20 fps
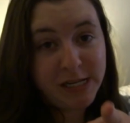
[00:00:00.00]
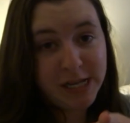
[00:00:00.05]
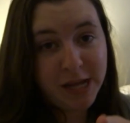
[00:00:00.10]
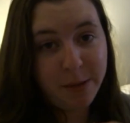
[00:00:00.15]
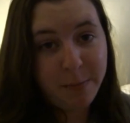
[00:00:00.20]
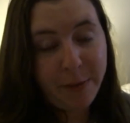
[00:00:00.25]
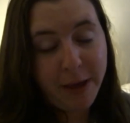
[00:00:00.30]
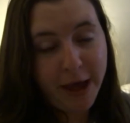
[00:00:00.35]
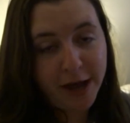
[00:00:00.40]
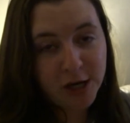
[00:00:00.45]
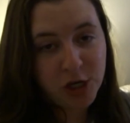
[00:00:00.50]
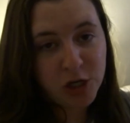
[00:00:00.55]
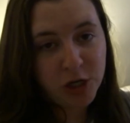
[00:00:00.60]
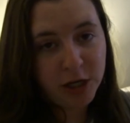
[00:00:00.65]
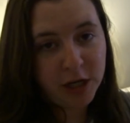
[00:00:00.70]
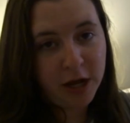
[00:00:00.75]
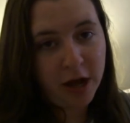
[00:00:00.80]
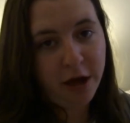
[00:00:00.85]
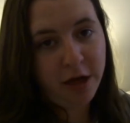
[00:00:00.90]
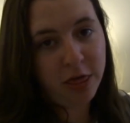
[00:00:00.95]
tip,
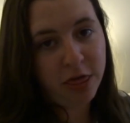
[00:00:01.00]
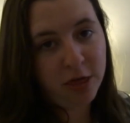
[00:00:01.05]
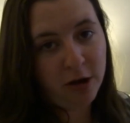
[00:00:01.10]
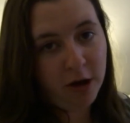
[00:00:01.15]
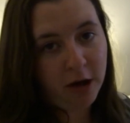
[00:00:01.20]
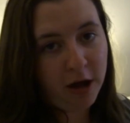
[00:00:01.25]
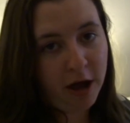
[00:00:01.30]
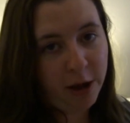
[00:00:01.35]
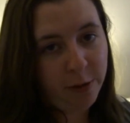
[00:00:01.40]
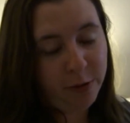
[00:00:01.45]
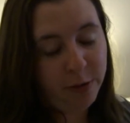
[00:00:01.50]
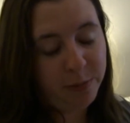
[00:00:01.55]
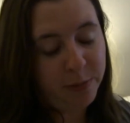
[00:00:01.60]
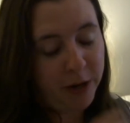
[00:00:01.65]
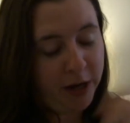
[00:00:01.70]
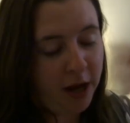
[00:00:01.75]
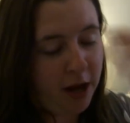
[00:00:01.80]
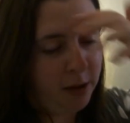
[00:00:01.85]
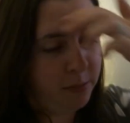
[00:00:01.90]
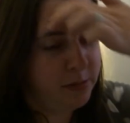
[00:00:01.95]
actually, I thought I would
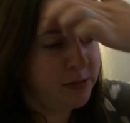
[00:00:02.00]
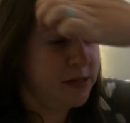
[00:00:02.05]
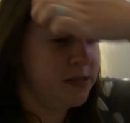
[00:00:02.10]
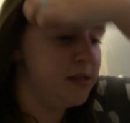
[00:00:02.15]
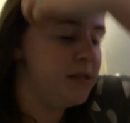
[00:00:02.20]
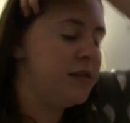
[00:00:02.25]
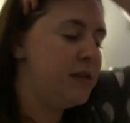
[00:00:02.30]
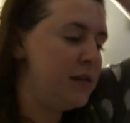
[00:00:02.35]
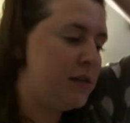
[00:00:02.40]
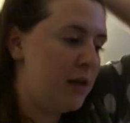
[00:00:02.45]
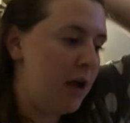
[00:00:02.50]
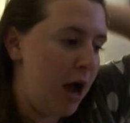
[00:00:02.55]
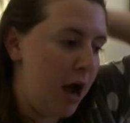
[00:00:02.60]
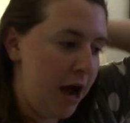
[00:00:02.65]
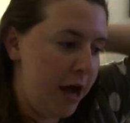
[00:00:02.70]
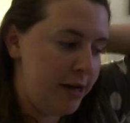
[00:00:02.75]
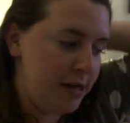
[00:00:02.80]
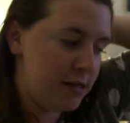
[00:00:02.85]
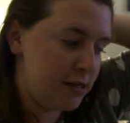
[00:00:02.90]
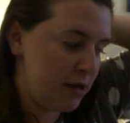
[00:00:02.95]
bring up since
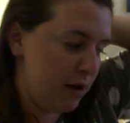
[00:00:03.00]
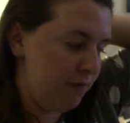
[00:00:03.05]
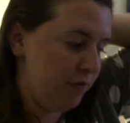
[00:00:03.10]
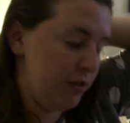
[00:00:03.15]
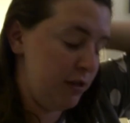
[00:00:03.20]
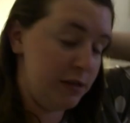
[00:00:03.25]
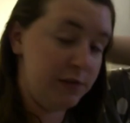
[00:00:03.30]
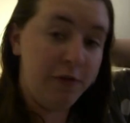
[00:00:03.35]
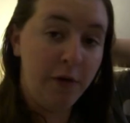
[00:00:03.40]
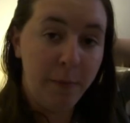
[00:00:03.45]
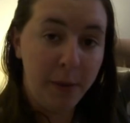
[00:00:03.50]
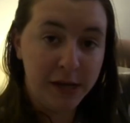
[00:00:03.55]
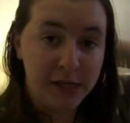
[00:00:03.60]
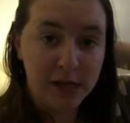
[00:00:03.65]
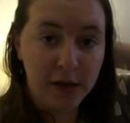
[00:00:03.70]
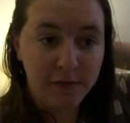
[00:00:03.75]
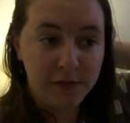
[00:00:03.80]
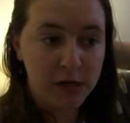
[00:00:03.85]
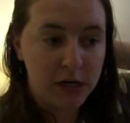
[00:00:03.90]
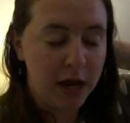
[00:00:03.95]
I discovered this for
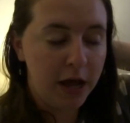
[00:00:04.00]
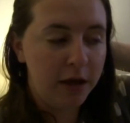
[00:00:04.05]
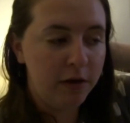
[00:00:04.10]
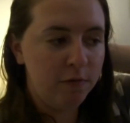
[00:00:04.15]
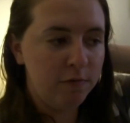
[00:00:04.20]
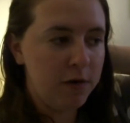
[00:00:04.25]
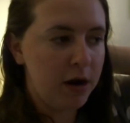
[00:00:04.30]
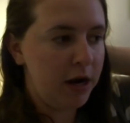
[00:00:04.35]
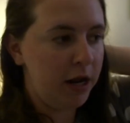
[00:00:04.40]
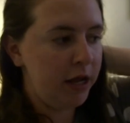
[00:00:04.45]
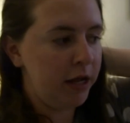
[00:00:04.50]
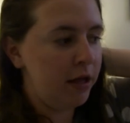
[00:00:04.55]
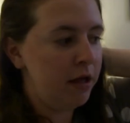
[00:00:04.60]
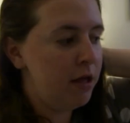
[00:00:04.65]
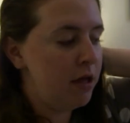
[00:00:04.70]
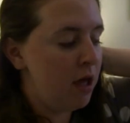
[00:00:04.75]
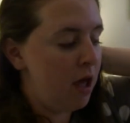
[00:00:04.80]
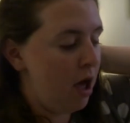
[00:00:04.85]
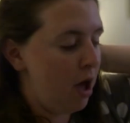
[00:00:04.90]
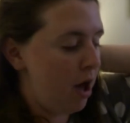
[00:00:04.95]
myself today, running.
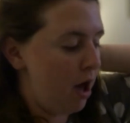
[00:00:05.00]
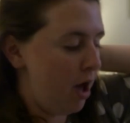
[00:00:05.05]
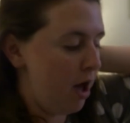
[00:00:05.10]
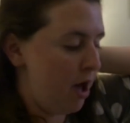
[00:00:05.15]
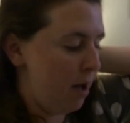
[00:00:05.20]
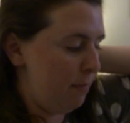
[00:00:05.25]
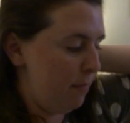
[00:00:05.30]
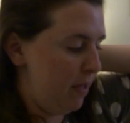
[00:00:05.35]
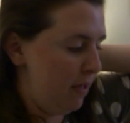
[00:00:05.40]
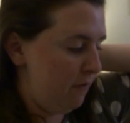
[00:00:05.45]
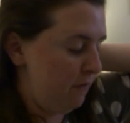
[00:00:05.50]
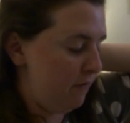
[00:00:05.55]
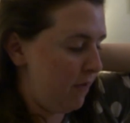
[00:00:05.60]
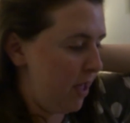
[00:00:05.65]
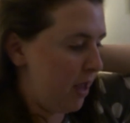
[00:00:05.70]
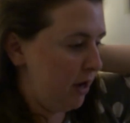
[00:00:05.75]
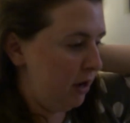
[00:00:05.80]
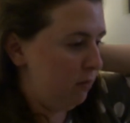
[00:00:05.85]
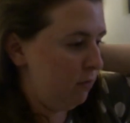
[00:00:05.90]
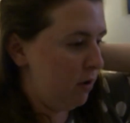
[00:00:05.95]
Um, if
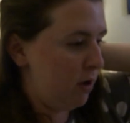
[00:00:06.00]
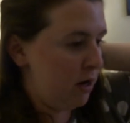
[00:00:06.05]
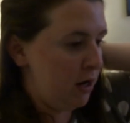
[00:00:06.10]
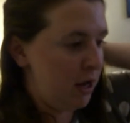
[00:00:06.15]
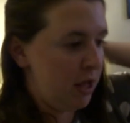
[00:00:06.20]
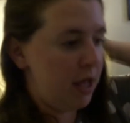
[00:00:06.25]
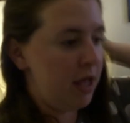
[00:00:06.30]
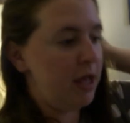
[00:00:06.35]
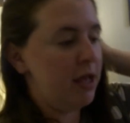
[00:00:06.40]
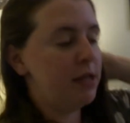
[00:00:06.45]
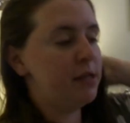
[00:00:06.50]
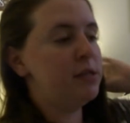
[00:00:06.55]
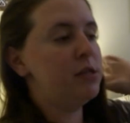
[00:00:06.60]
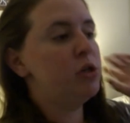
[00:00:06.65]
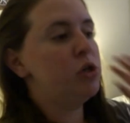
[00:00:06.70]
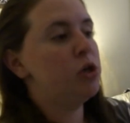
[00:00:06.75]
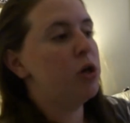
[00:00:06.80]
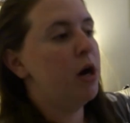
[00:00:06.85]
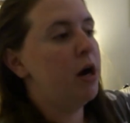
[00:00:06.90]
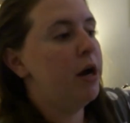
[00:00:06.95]
anyone is
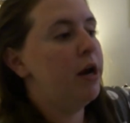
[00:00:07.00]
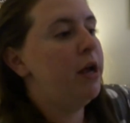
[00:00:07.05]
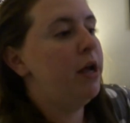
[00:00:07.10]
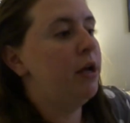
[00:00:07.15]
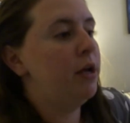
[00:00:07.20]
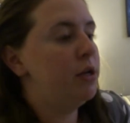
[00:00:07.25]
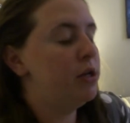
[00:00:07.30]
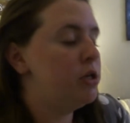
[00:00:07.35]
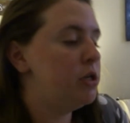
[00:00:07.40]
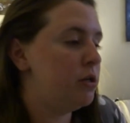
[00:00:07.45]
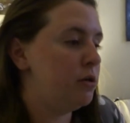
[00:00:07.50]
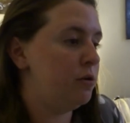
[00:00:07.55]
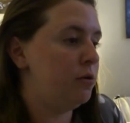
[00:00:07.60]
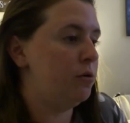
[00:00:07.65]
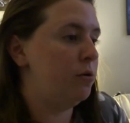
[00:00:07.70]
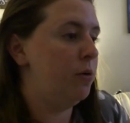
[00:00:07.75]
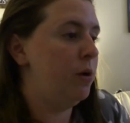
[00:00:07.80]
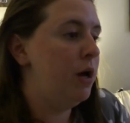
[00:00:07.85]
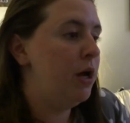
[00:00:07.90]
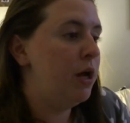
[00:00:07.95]
trying
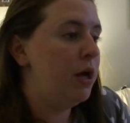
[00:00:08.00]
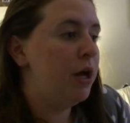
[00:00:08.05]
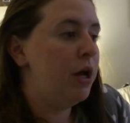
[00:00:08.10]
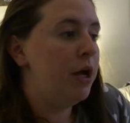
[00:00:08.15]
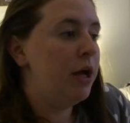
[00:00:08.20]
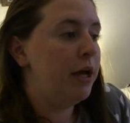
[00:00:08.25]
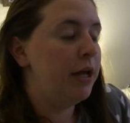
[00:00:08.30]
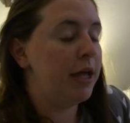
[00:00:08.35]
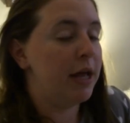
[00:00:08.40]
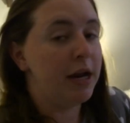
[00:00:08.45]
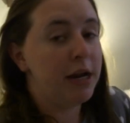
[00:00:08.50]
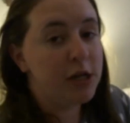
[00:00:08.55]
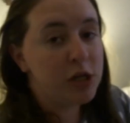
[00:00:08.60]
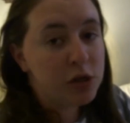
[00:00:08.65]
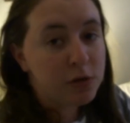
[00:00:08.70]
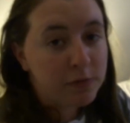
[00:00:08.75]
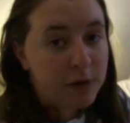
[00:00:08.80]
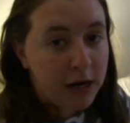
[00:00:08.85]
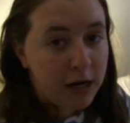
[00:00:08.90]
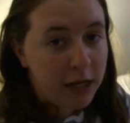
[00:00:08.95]
to get
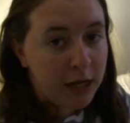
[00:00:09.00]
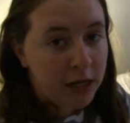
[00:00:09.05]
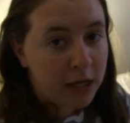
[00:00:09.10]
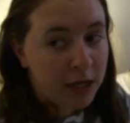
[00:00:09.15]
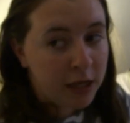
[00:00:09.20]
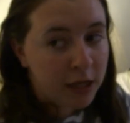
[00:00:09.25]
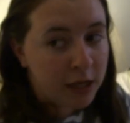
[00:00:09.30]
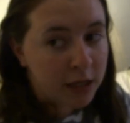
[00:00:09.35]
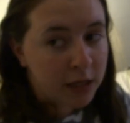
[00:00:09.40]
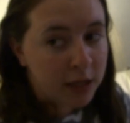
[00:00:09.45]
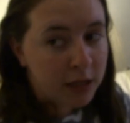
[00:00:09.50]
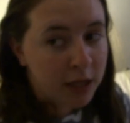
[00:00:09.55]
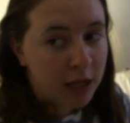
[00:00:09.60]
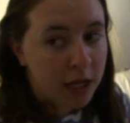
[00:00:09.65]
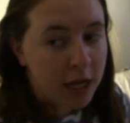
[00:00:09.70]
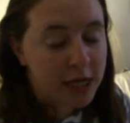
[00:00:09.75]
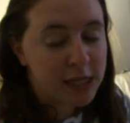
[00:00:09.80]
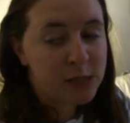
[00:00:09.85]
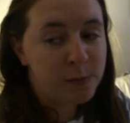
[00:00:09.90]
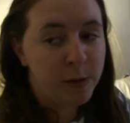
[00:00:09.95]
into running,
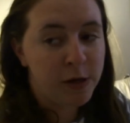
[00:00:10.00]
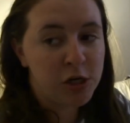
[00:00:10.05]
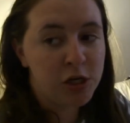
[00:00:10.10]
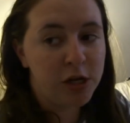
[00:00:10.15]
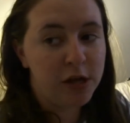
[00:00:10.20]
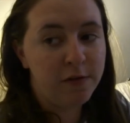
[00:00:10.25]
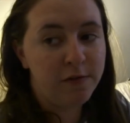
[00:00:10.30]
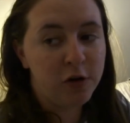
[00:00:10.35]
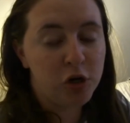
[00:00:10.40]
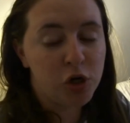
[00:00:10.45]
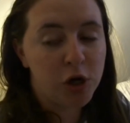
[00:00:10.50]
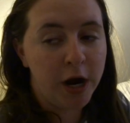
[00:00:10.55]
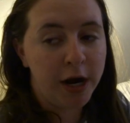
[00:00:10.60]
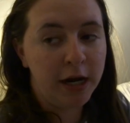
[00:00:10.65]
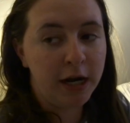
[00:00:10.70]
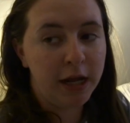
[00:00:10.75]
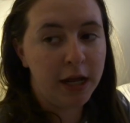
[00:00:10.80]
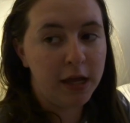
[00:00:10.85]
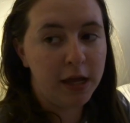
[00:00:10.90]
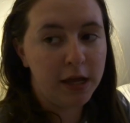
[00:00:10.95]
especially if you're trying
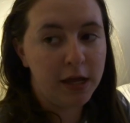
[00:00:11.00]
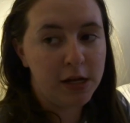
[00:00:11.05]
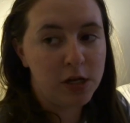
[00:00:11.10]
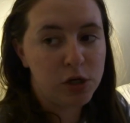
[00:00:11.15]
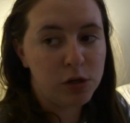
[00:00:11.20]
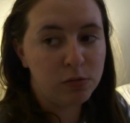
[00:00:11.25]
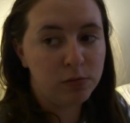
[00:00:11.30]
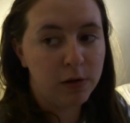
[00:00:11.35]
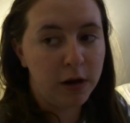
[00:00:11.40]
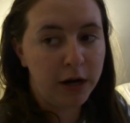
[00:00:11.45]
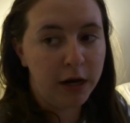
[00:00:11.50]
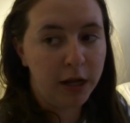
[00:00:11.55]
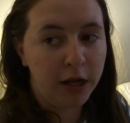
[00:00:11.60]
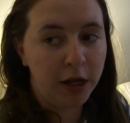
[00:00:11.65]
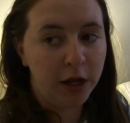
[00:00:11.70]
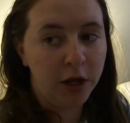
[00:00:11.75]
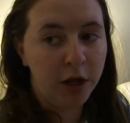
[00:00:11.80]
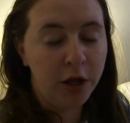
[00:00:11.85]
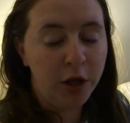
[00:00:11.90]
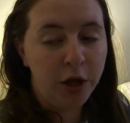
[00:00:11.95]
to get into
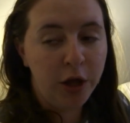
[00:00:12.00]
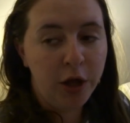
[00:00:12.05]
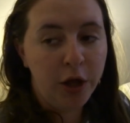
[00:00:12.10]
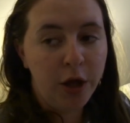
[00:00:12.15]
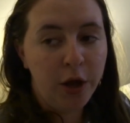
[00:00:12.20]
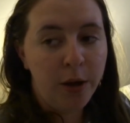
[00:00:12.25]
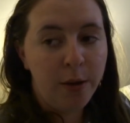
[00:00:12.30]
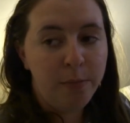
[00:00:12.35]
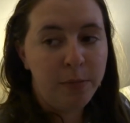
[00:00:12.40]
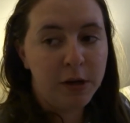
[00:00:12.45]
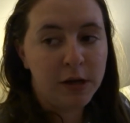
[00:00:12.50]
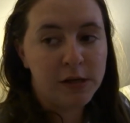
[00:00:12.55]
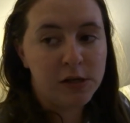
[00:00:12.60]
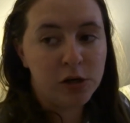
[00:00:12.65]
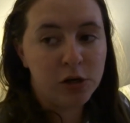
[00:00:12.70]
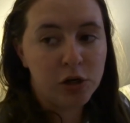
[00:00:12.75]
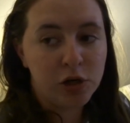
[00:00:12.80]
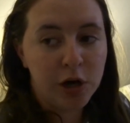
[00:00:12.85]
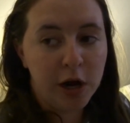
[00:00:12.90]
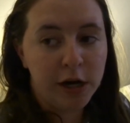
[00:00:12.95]
running because
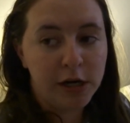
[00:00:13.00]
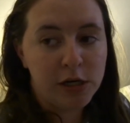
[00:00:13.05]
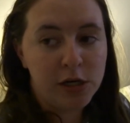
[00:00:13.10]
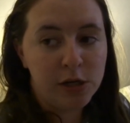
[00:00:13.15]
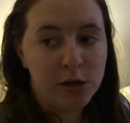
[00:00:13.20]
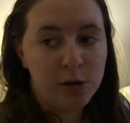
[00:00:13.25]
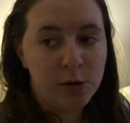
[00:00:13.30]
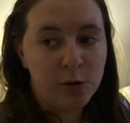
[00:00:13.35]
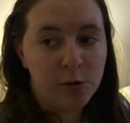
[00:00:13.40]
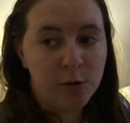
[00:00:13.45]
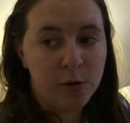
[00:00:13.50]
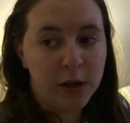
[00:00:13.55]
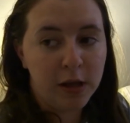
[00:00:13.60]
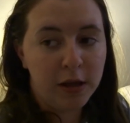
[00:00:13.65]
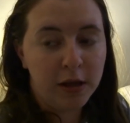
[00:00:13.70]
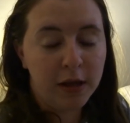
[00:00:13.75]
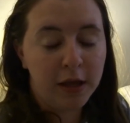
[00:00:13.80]
you're trying to